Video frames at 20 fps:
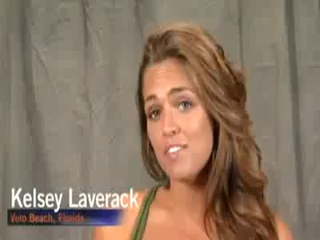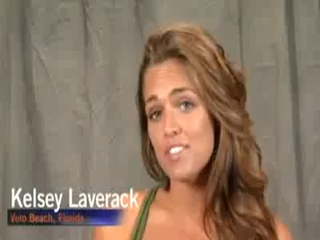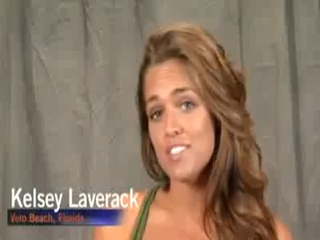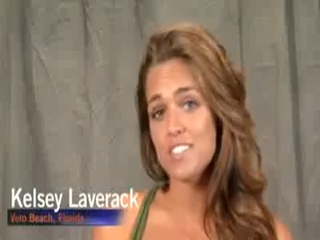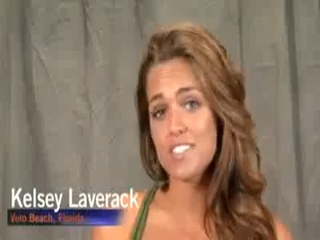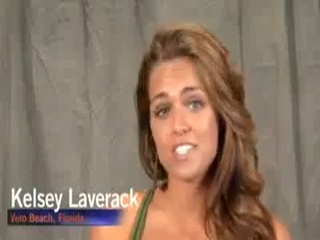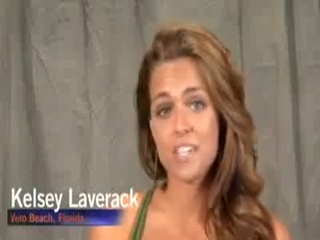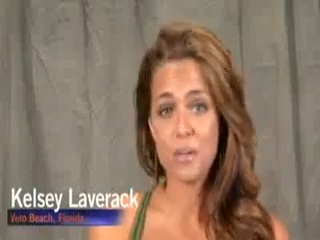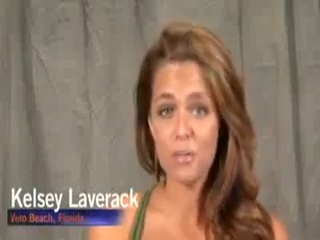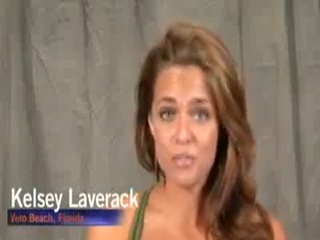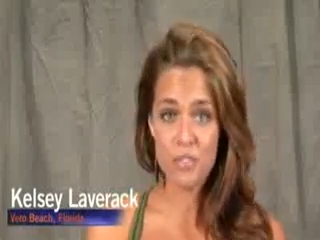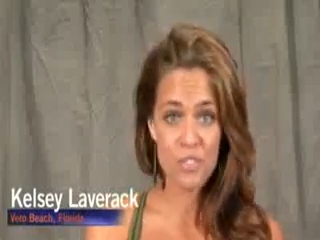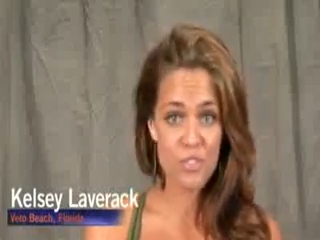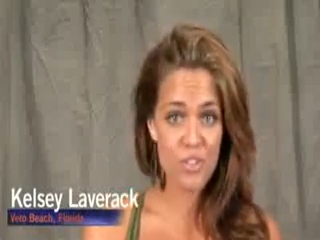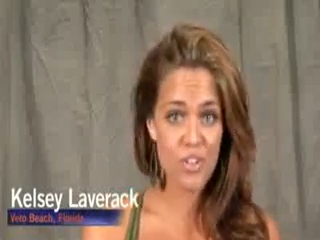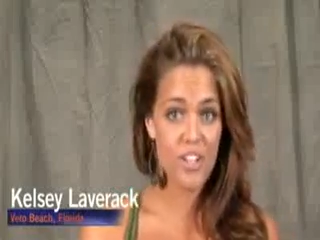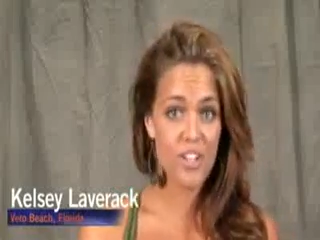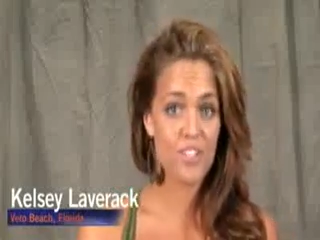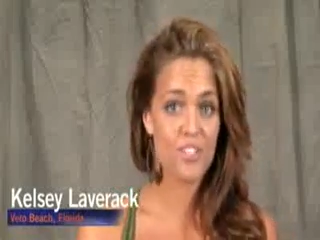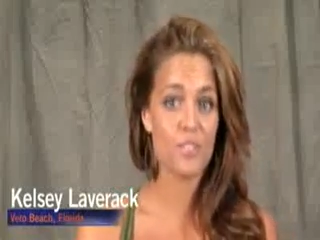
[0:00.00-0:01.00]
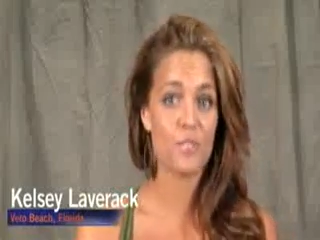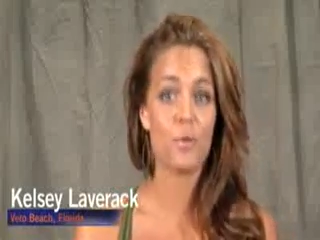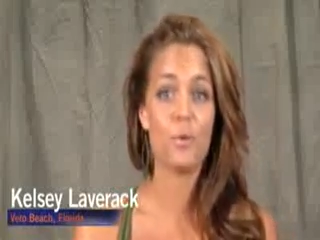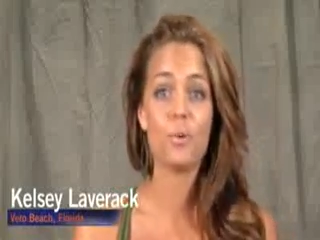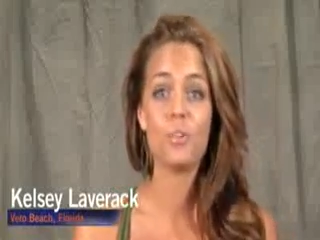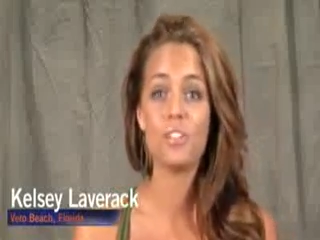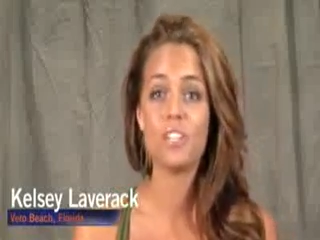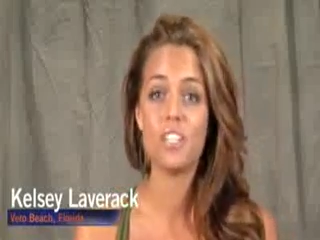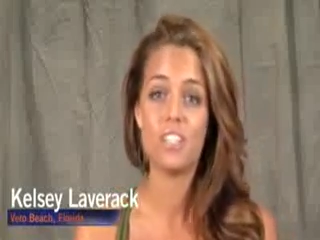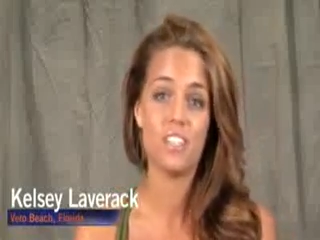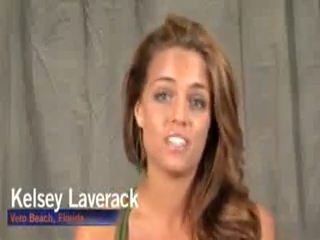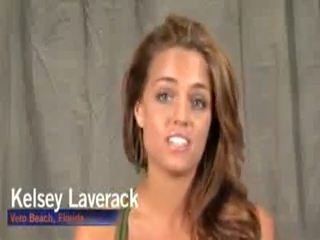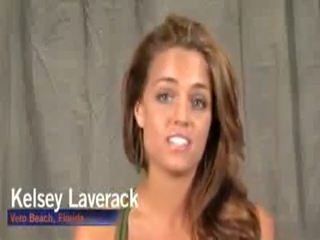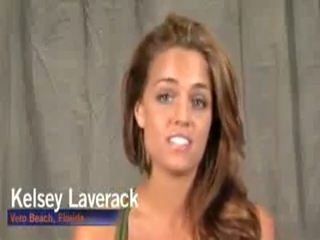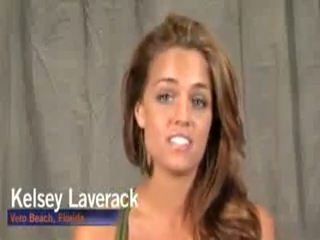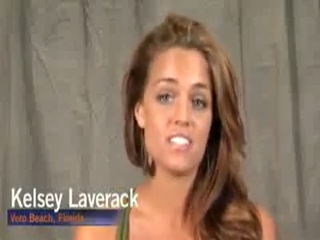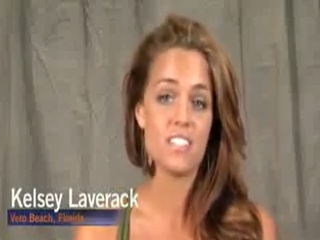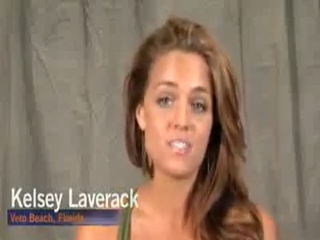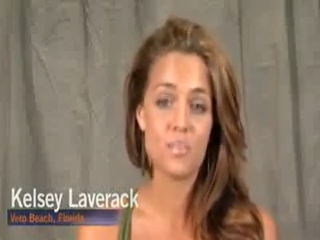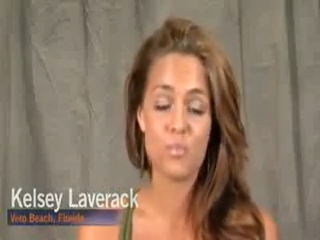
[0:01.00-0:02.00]
ever since I was three years old, and
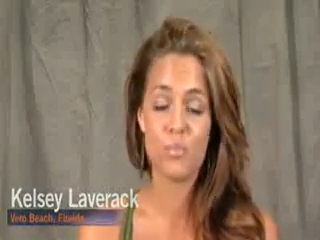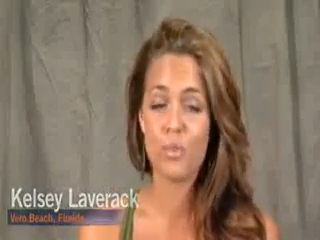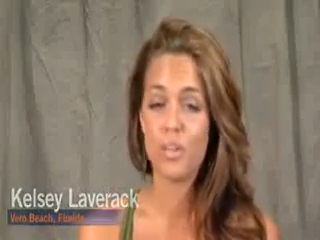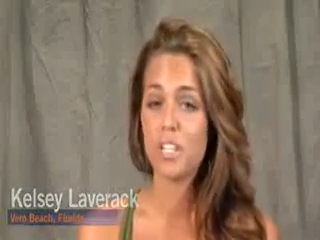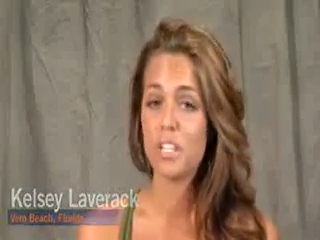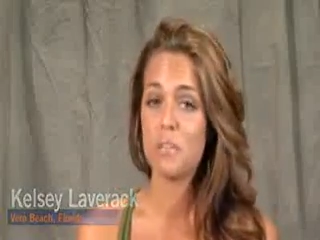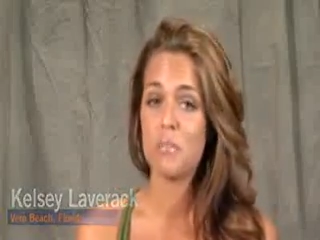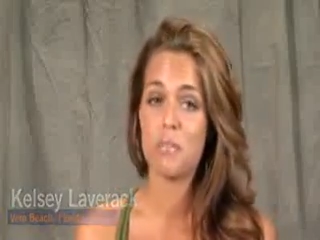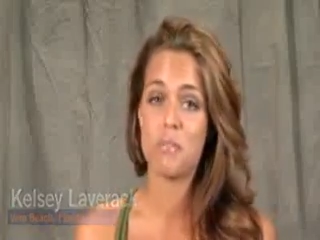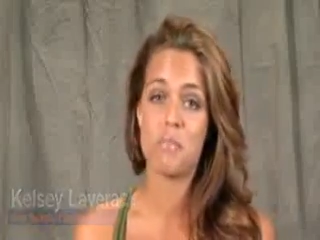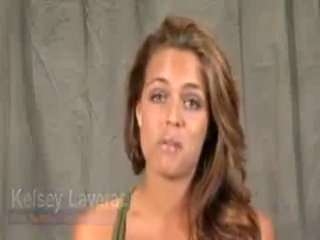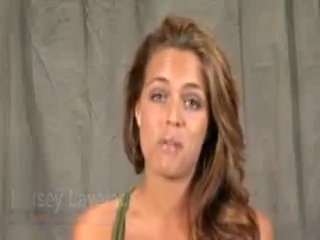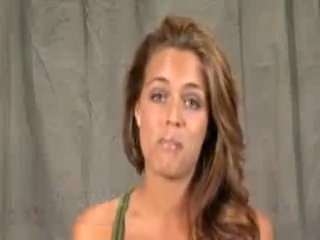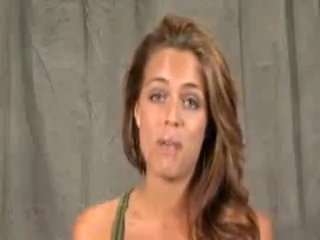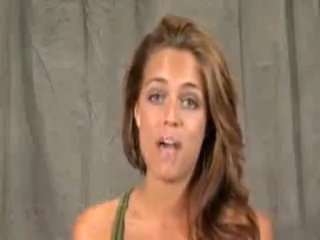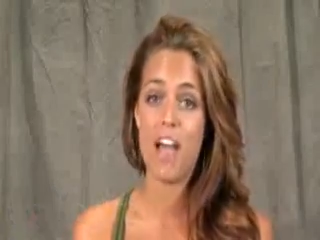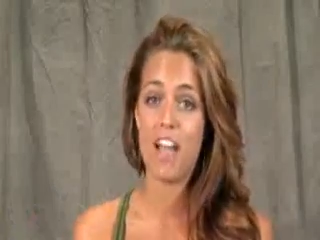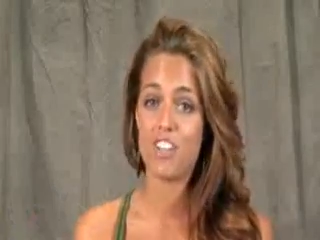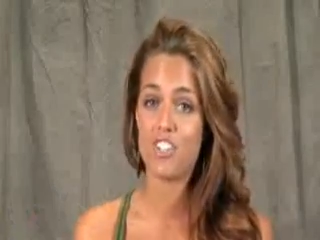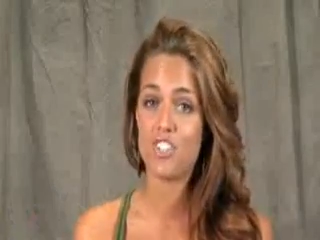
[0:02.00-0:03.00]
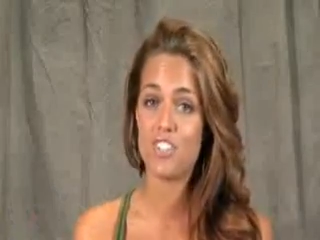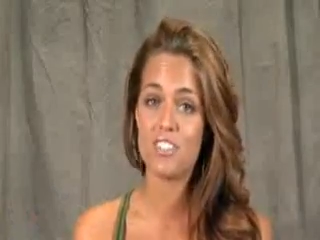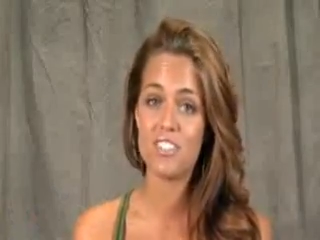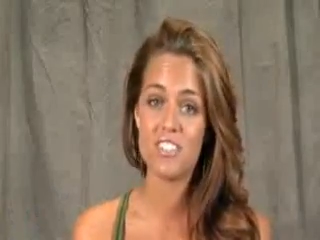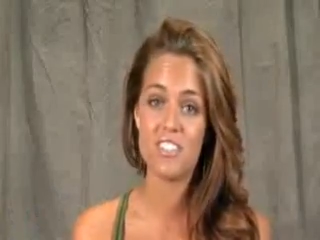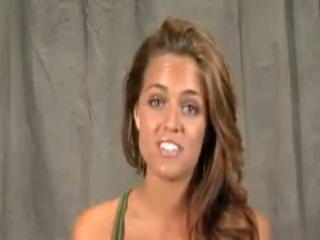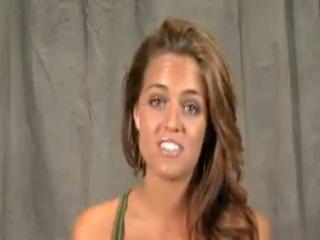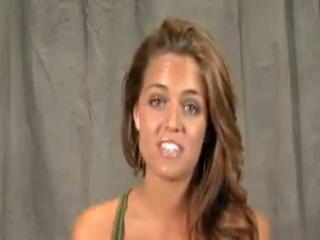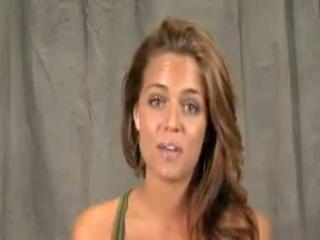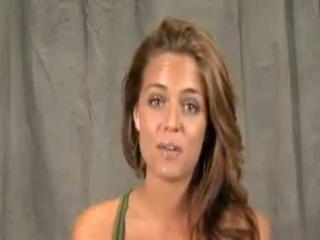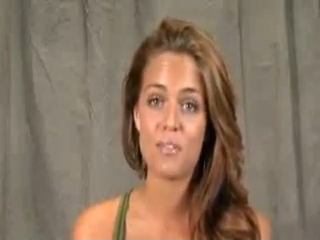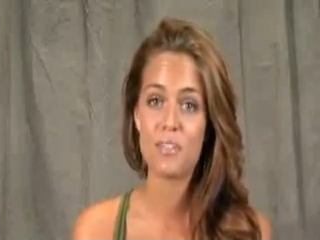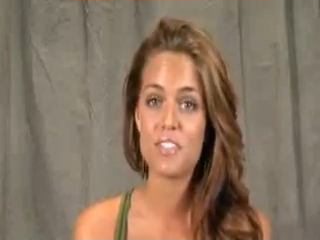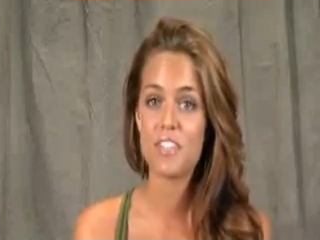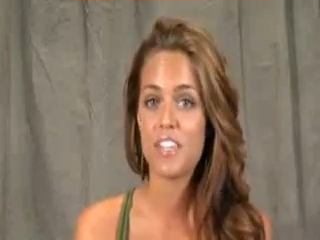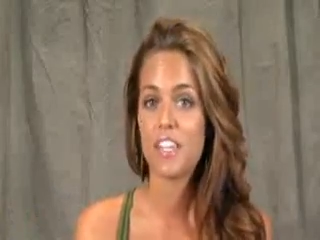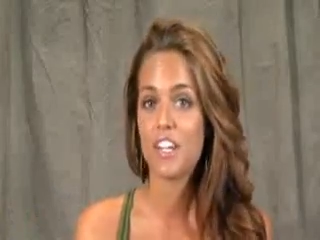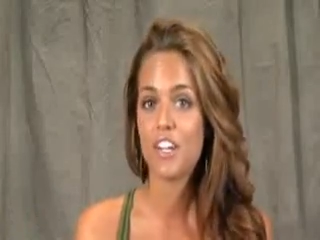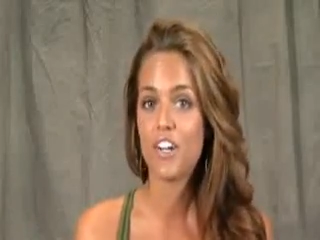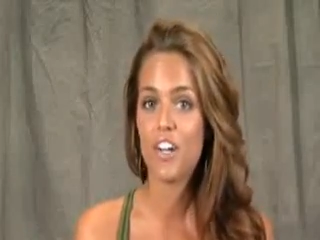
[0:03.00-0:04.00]
this has really been my passion since I was
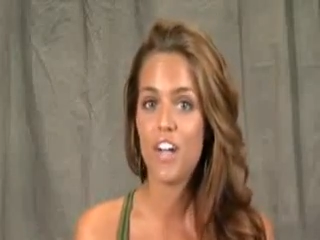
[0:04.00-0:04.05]
little.